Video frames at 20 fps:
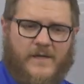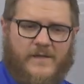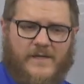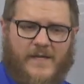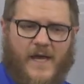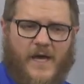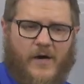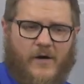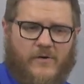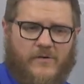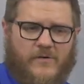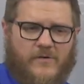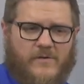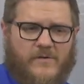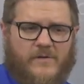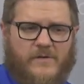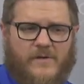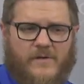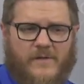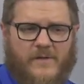Now,
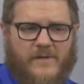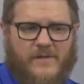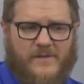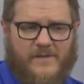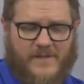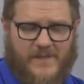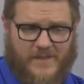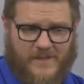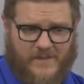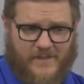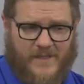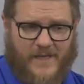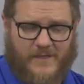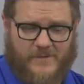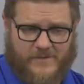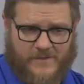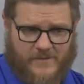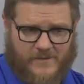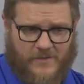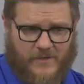
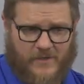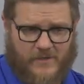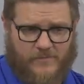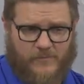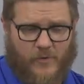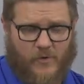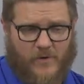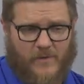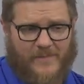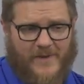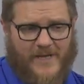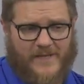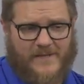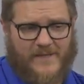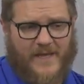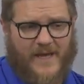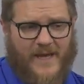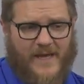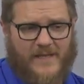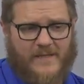to talk more about
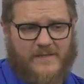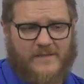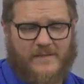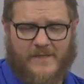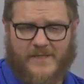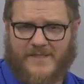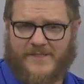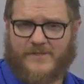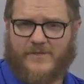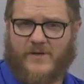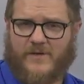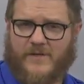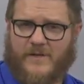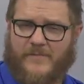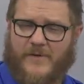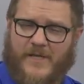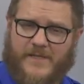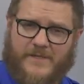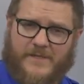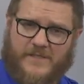that, let's talk
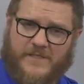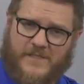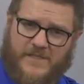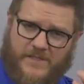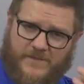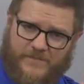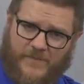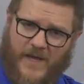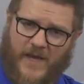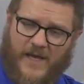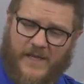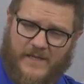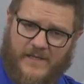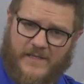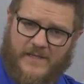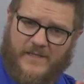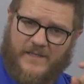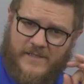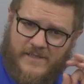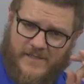about the spot
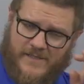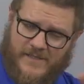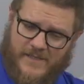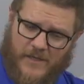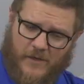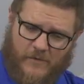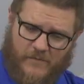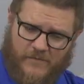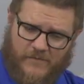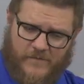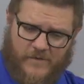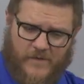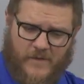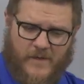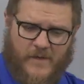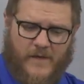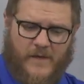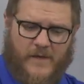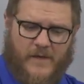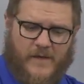itself.
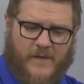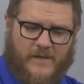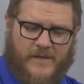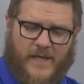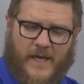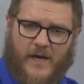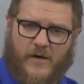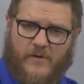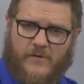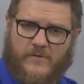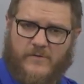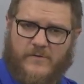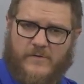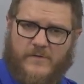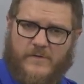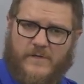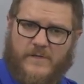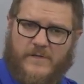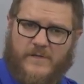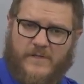Now,
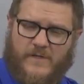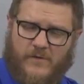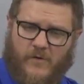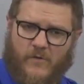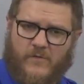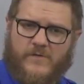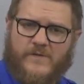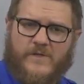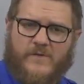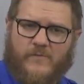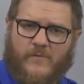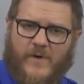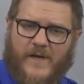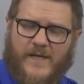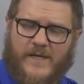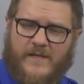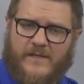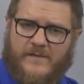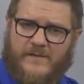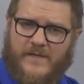the only
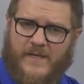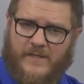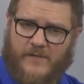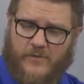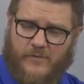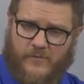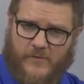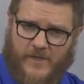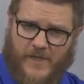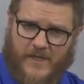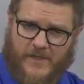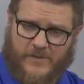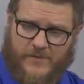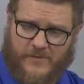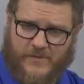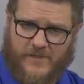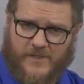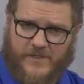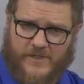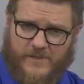way that you would
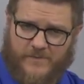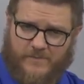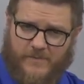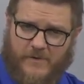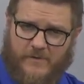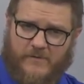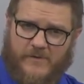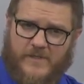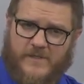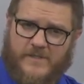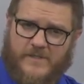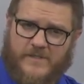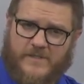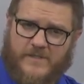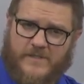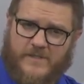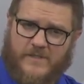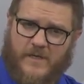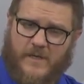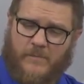actually
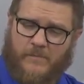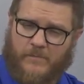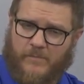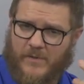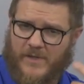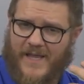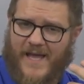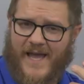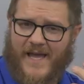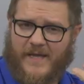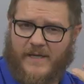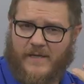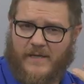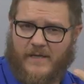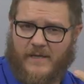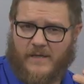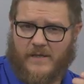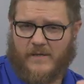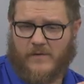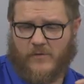experience a black
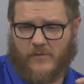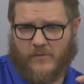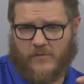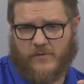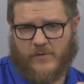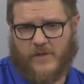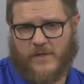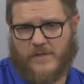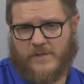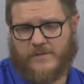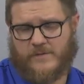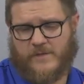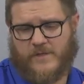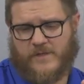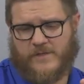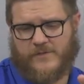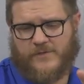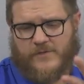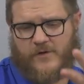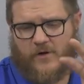or
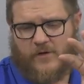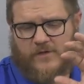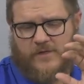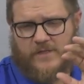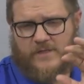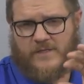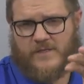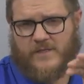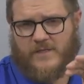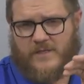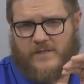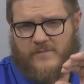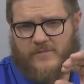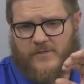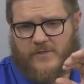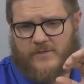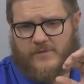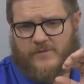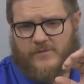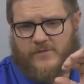a darkened
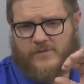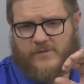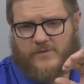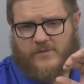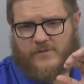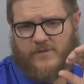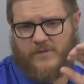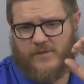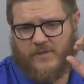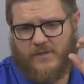image